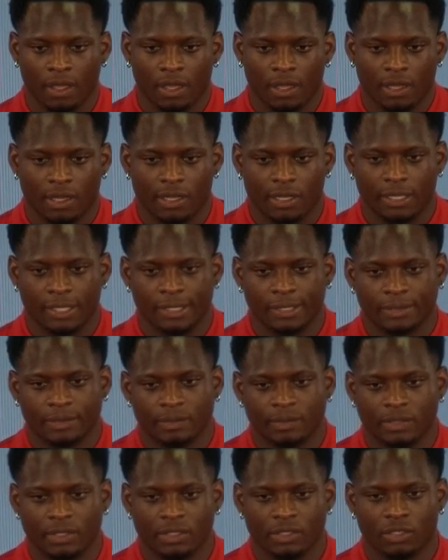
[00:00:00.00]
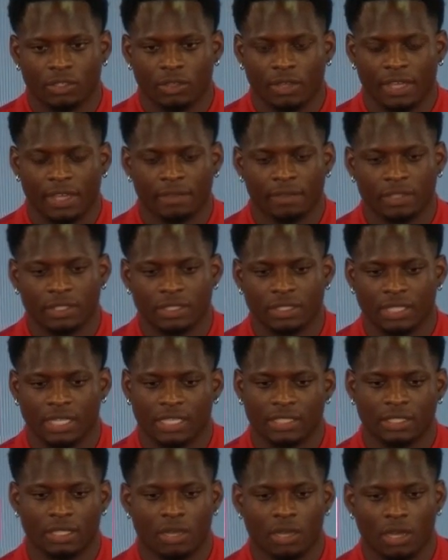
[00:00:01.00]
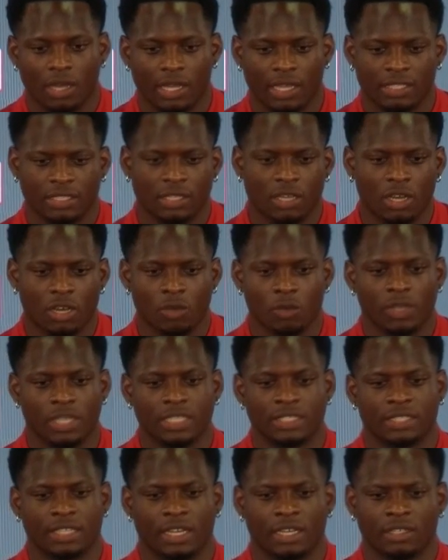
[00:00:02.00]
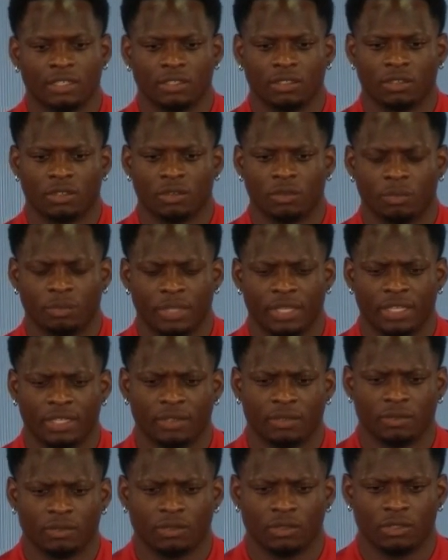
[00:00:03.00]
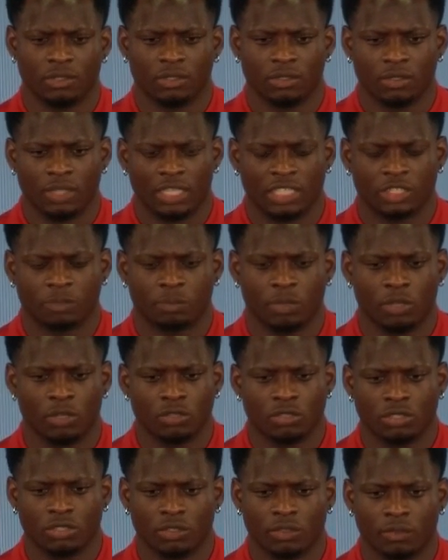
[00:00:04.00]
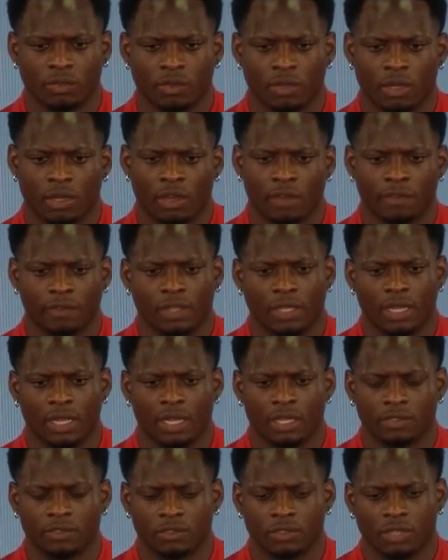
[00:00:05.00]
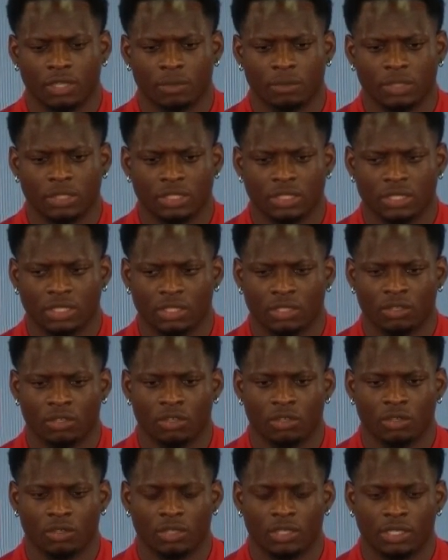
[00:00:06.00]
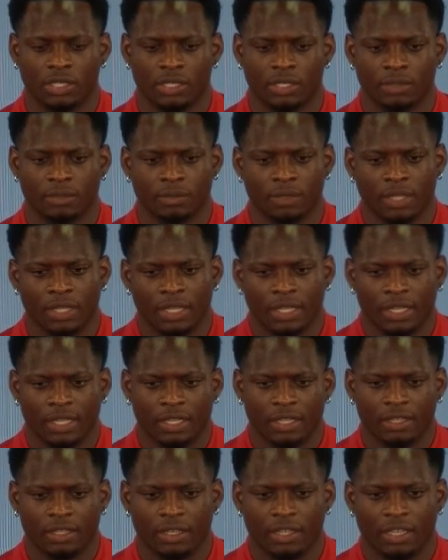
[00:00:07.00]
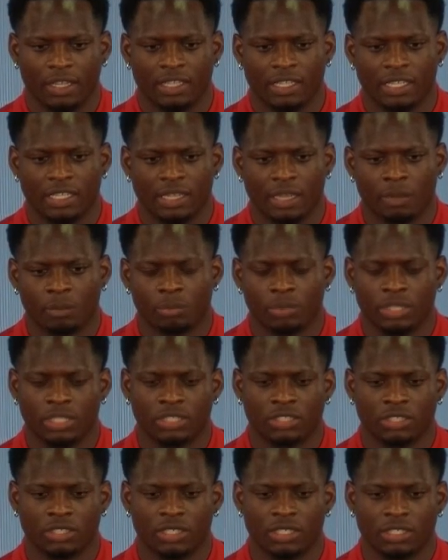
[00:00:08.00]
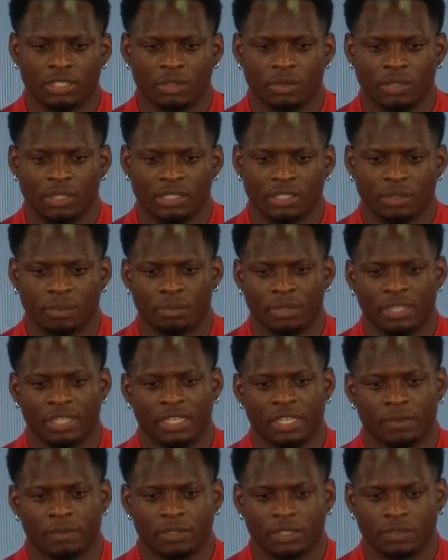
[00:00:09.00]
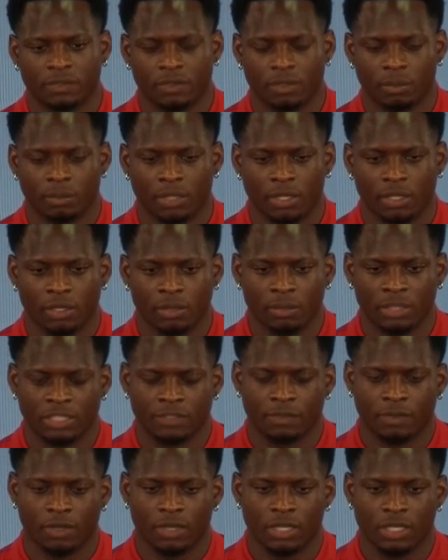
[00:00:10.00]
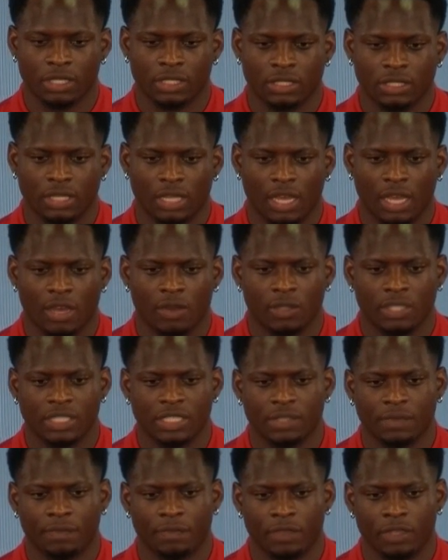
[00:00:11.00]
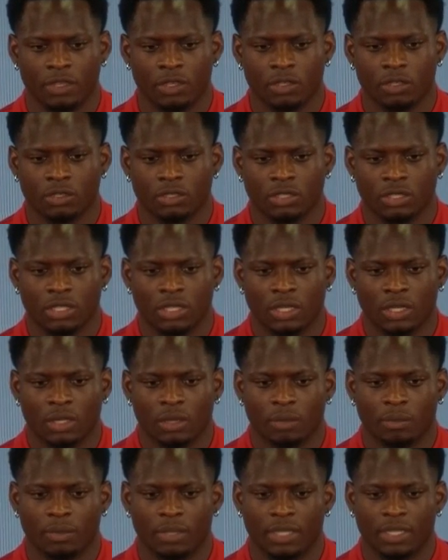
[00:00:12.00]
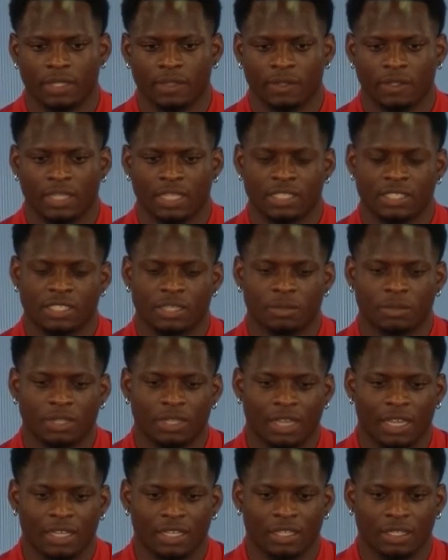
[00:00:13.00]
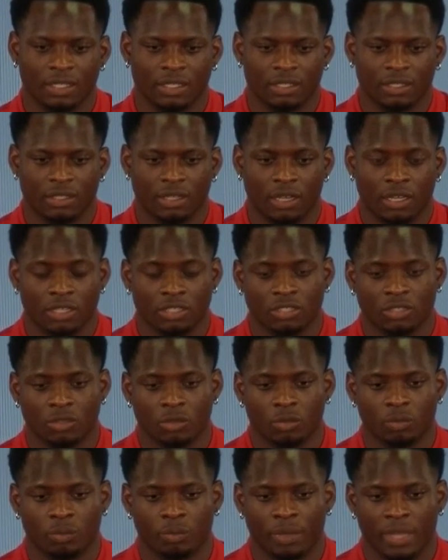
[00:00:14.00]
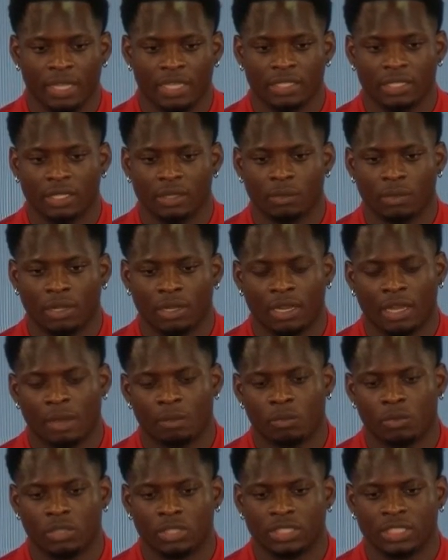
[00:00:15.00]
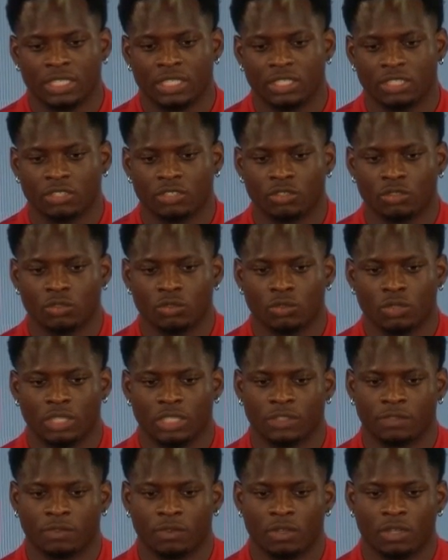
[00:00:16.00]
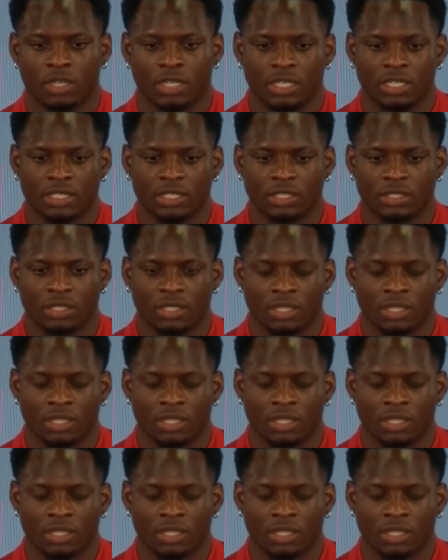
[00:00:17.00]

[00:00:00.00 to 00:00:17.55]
You know, Evan has always kind of, you know, been, you know, explosive off the line of scrimmage. You know, I'm pretty sure it's a big difference from him as far as how he feels. but that's something I can also pay a lot more attention to as far as